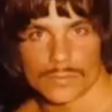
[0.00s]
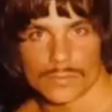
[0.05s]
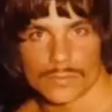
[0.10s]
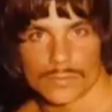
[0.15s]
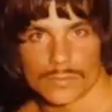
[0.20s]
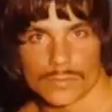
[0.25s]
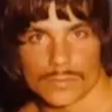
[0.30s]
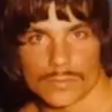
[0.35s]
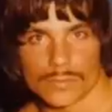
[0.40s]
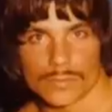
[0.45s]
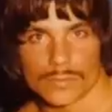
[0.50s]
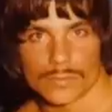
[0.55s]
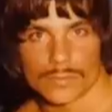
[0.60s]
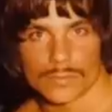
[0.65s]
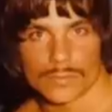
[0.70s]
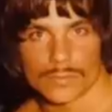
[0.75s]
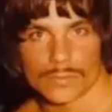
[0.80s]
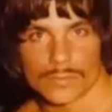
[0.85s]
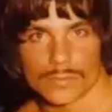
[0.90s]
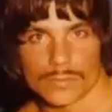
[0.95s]

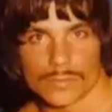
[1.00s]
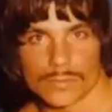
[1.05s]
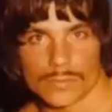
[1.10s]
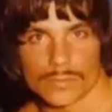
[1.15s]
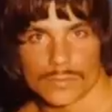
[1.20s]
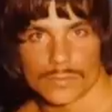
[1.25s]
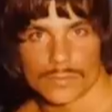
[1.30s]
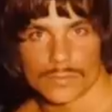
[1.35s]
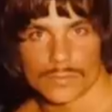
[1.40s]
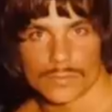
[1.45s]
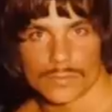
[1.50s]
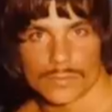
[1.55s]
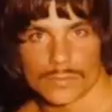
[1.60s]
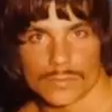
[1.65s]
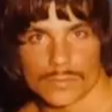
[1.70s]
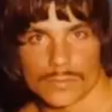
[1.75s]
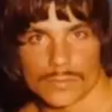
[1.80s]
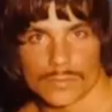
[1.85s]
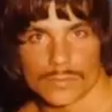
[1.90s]
[no speech]